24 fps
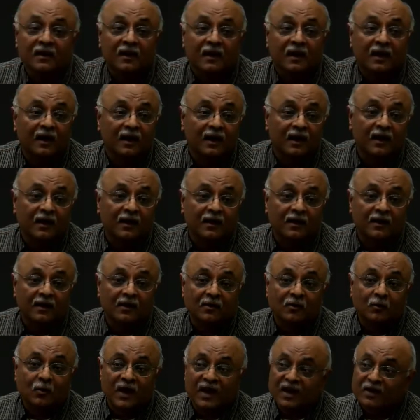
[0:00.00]
uh,
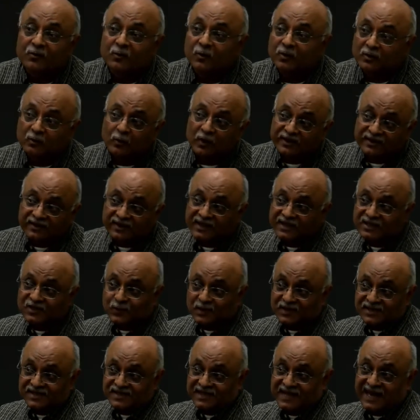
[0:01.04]
where one thinks
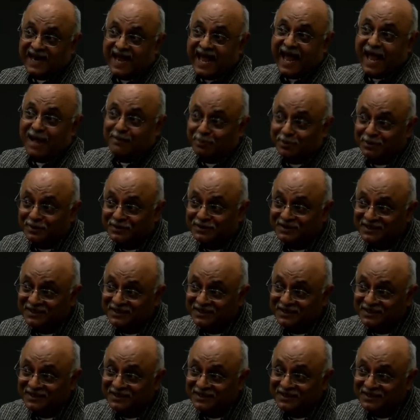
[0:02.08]
one's in a lab,